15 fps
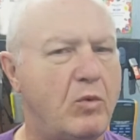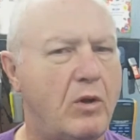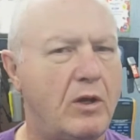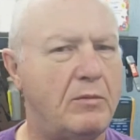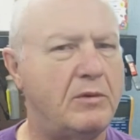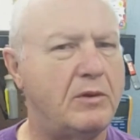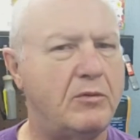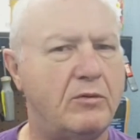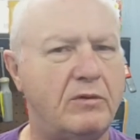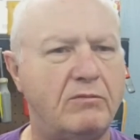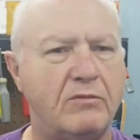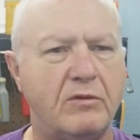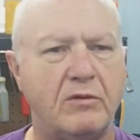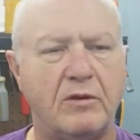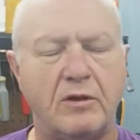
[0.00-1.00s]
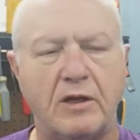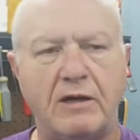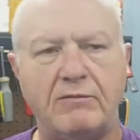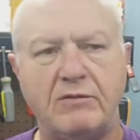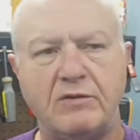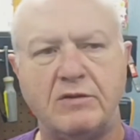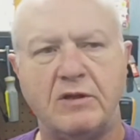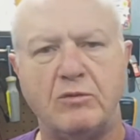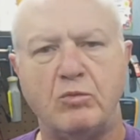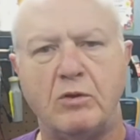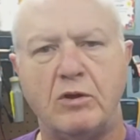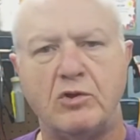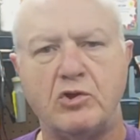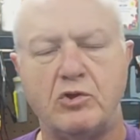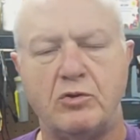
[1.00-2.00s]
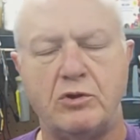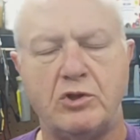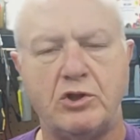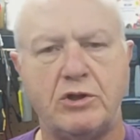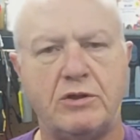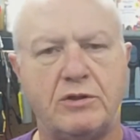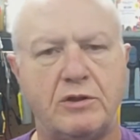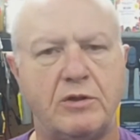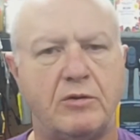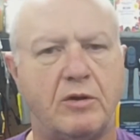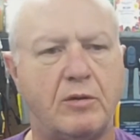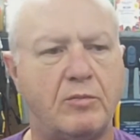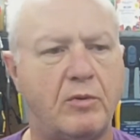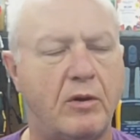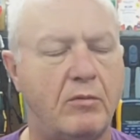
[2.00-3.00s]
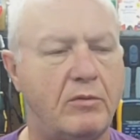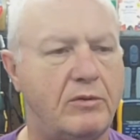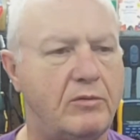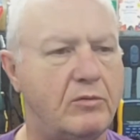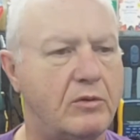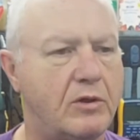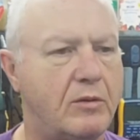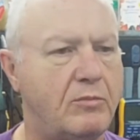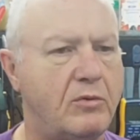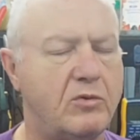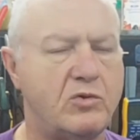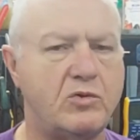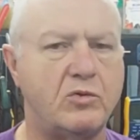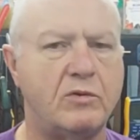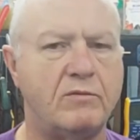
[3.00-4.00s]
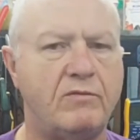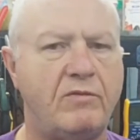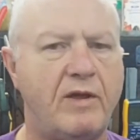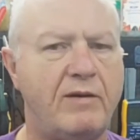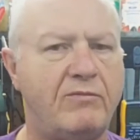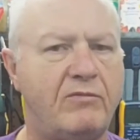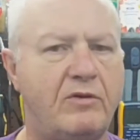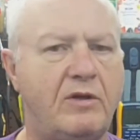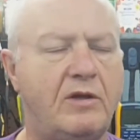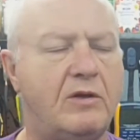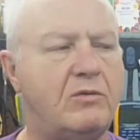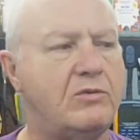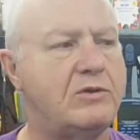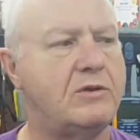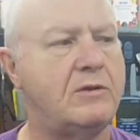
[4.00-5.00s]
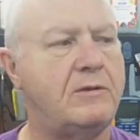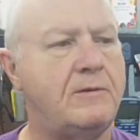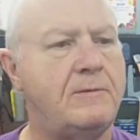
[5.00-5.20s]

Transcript: while I'm in Greenville, and obviously while she's here I'll probably do a couple of short flap videos,